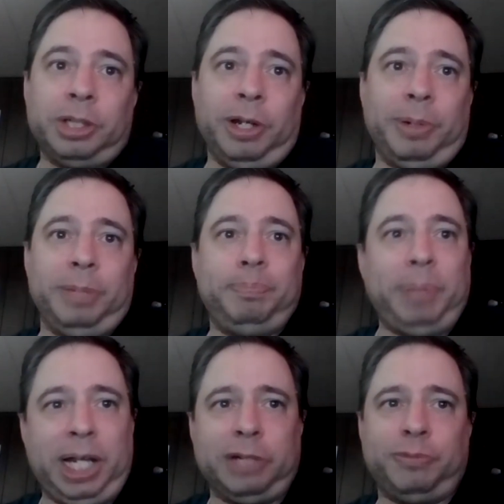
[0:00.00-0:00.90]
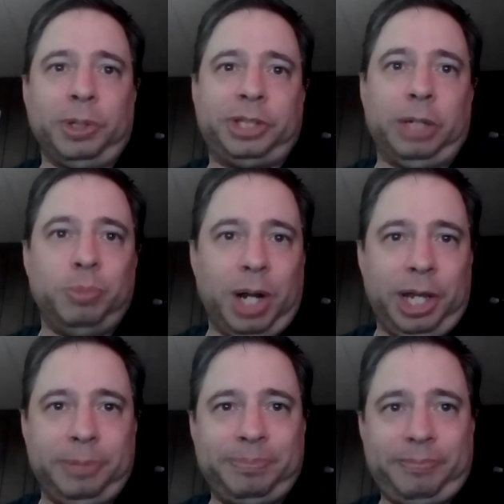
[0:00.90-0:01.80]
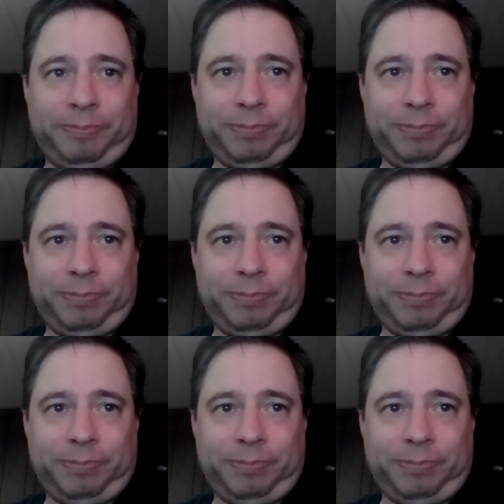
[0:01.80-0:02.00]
So anyway, back and forth they went.